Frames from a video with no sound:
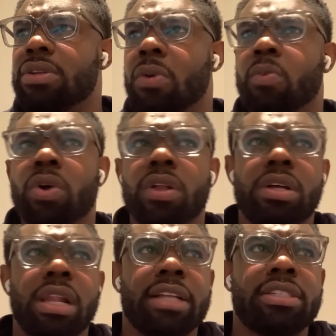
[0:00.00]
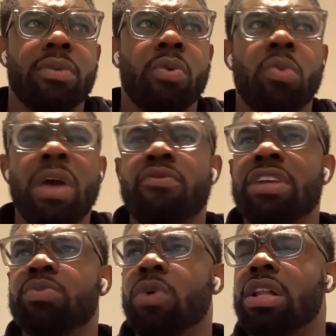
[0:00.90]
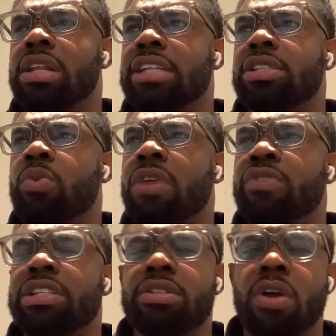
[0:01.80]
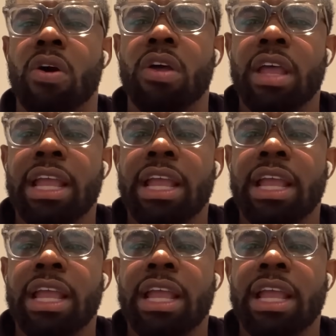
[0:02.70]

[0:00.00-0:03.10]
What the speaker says: not world class or whether he's world class or whether he's not.